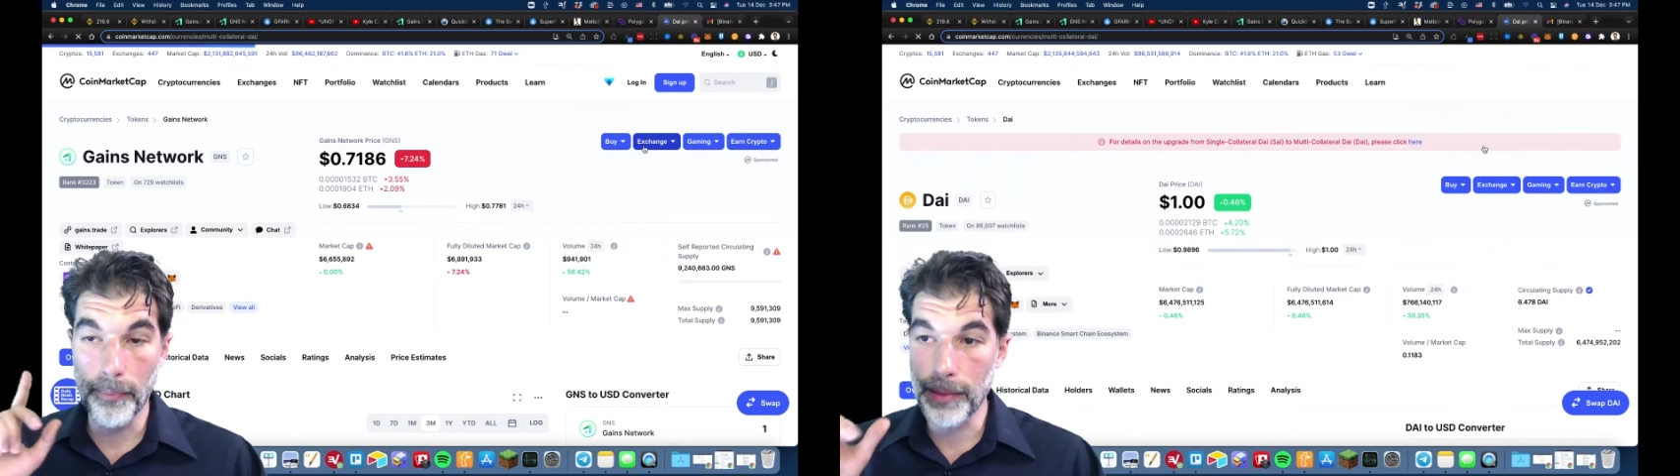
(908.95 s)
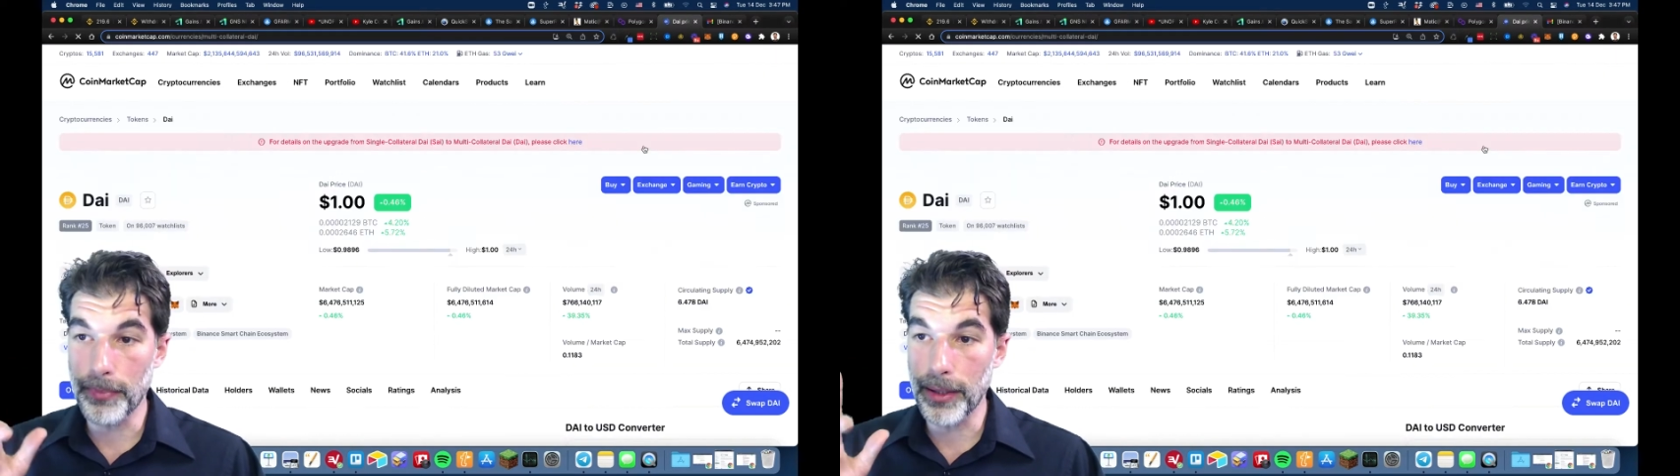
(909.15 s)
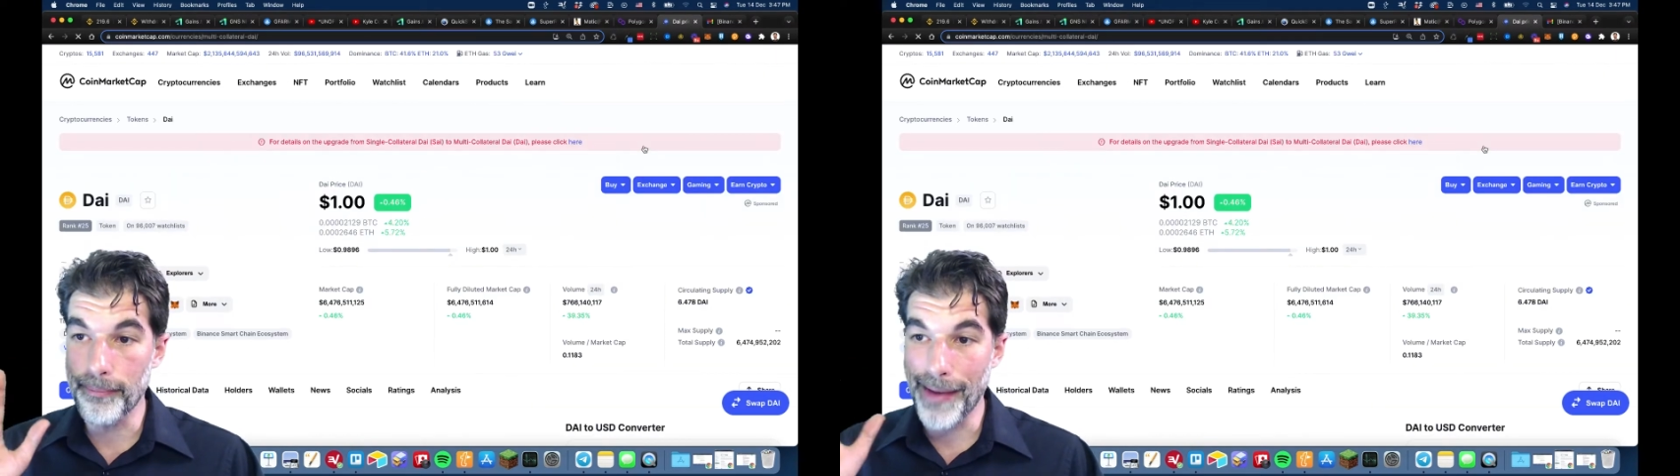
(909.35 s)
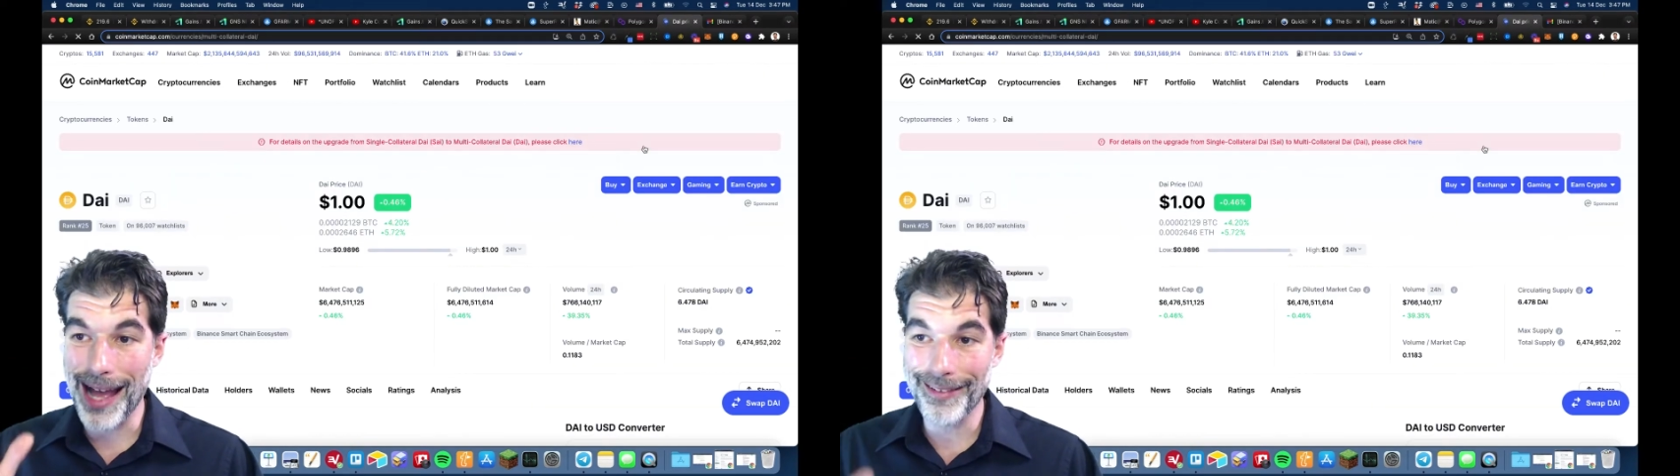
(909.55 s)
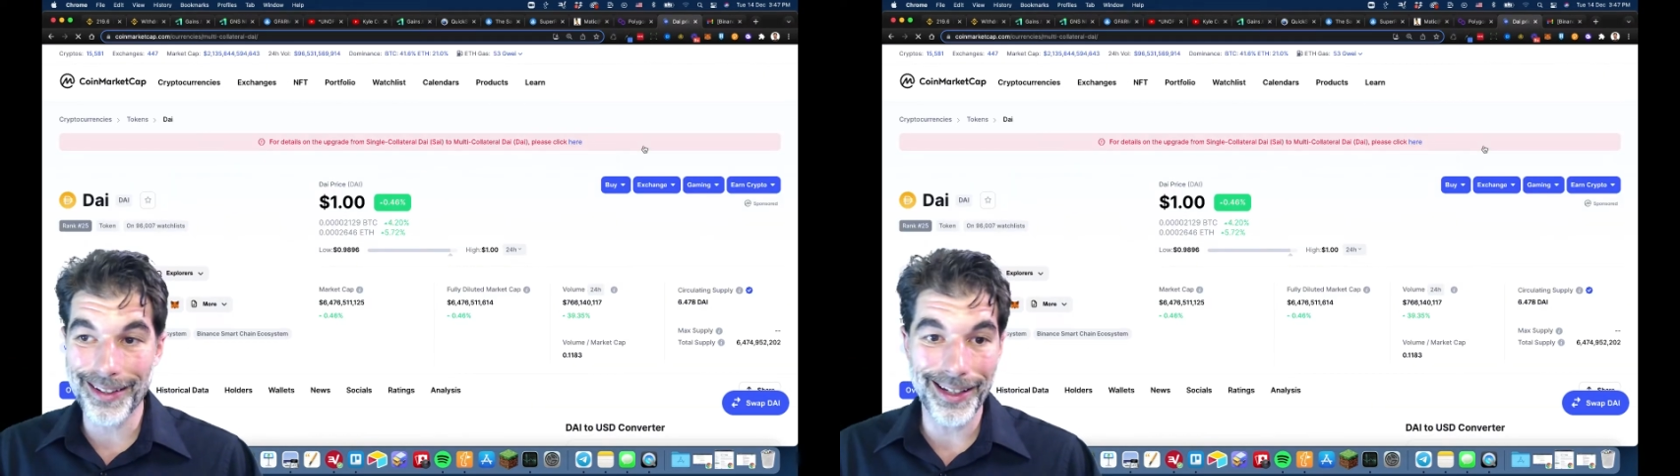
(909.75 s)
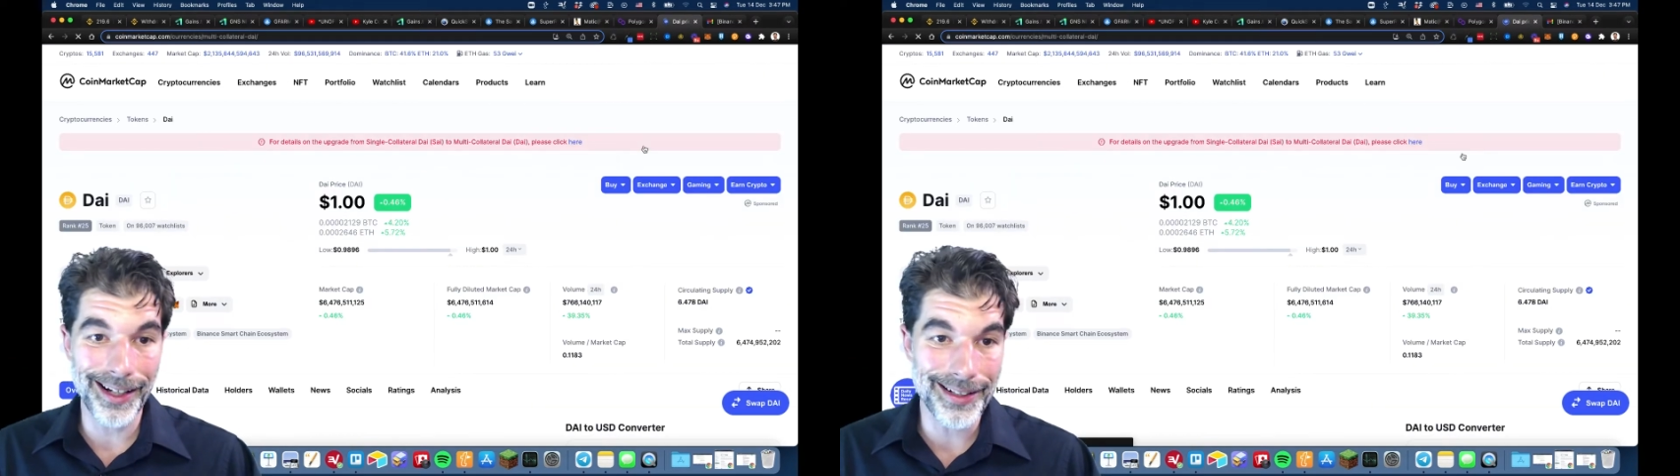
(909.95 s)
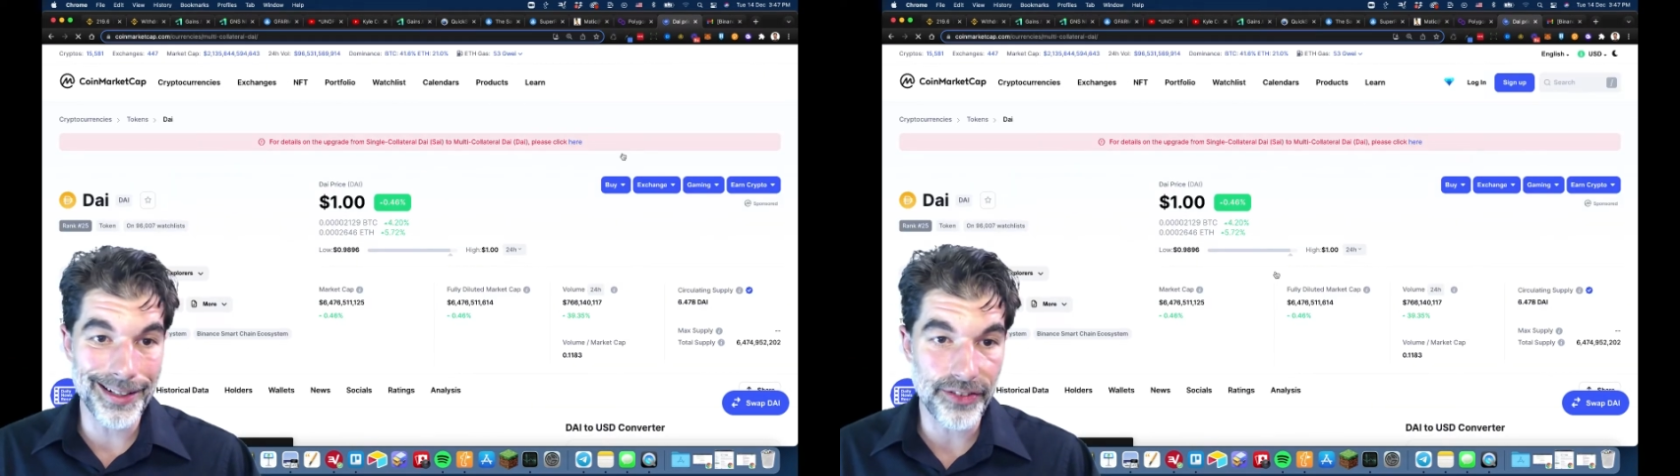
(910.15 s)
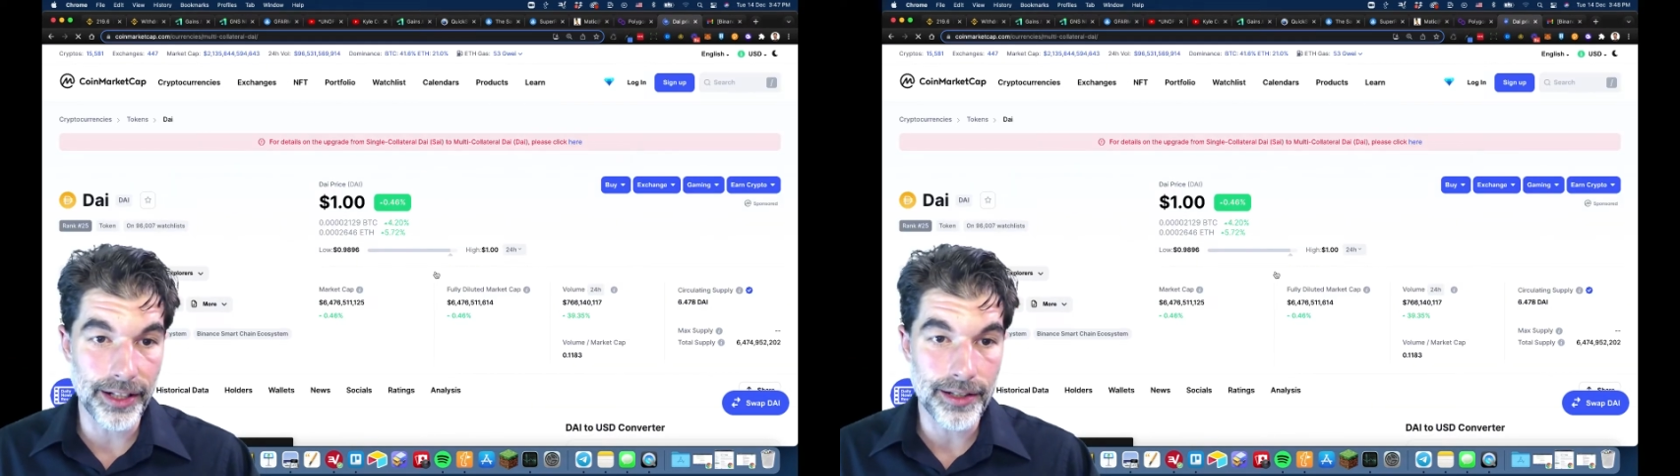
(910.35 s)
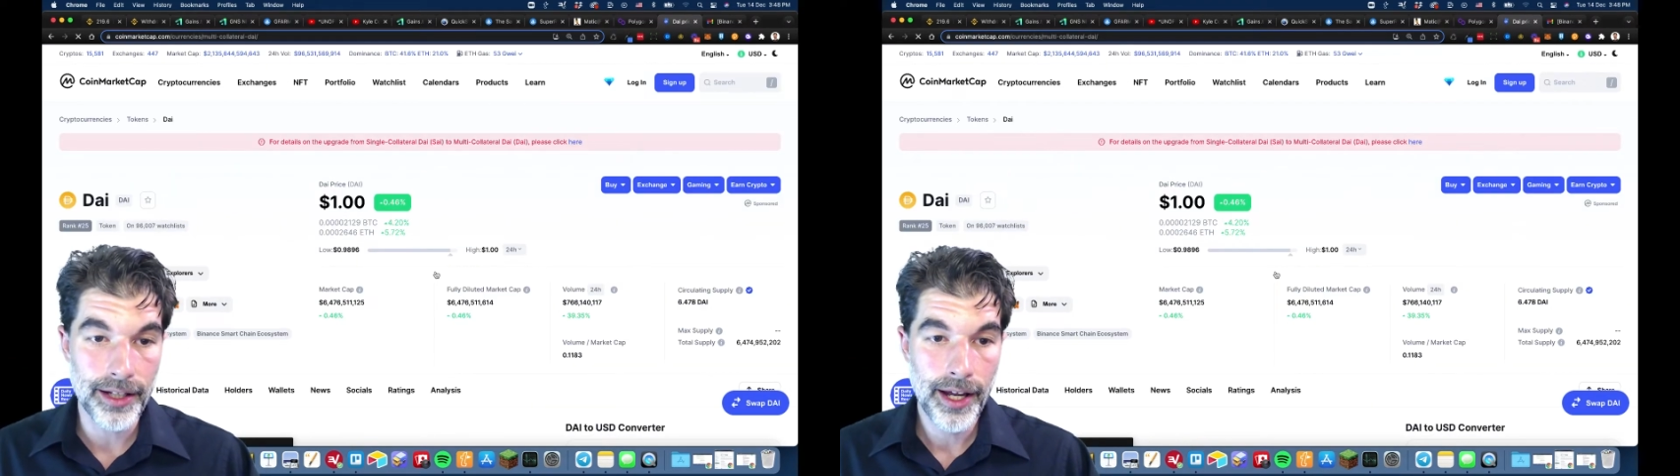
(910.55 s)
might be masking a different